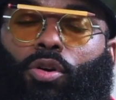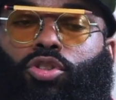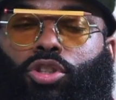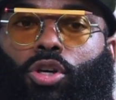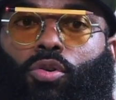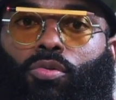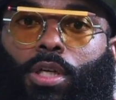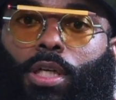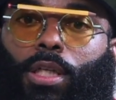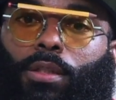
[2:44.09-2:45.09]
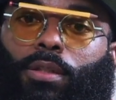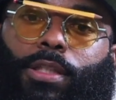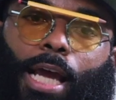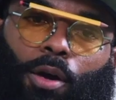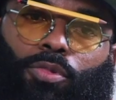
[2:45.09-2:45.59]
So
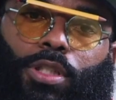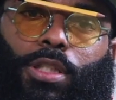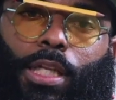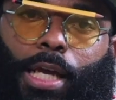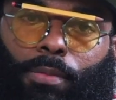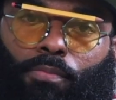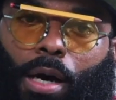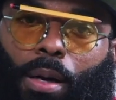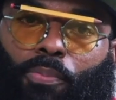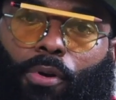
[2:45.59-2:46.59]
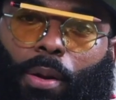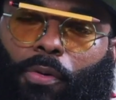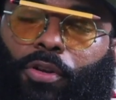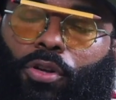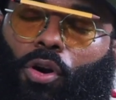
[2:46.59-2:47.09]
that was like my
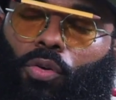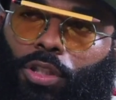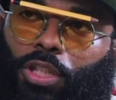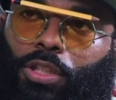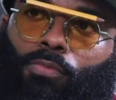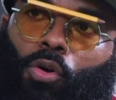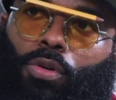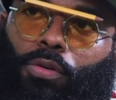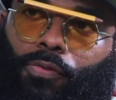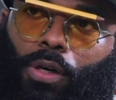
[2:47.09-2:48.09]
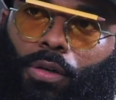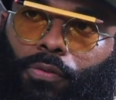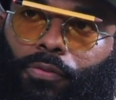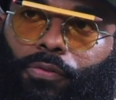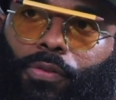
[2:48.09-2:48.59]
primary goal and just motive
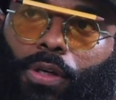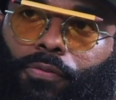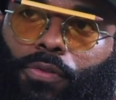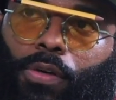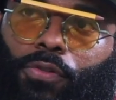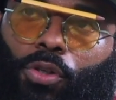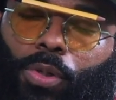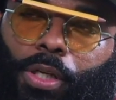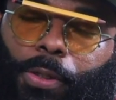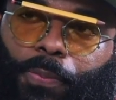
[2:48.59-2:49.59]
of doing it.